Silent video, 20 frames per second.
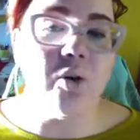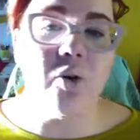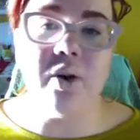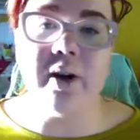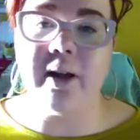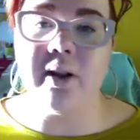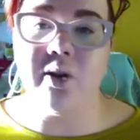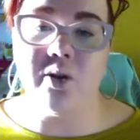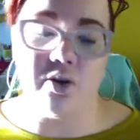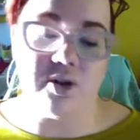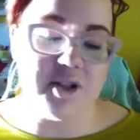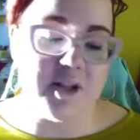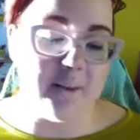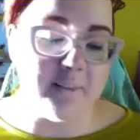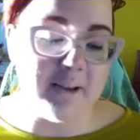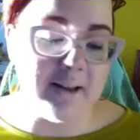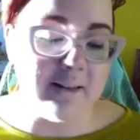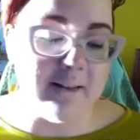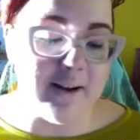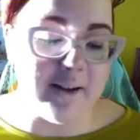oil or
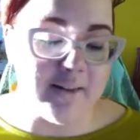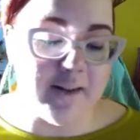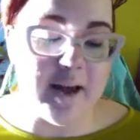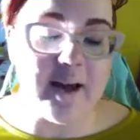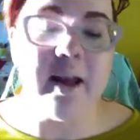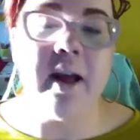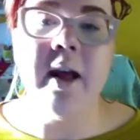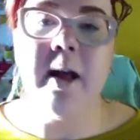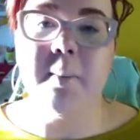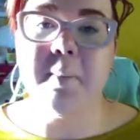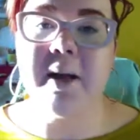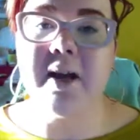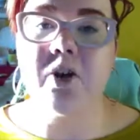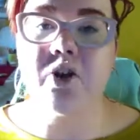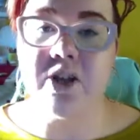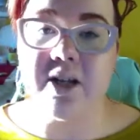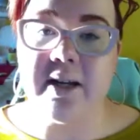something like that, because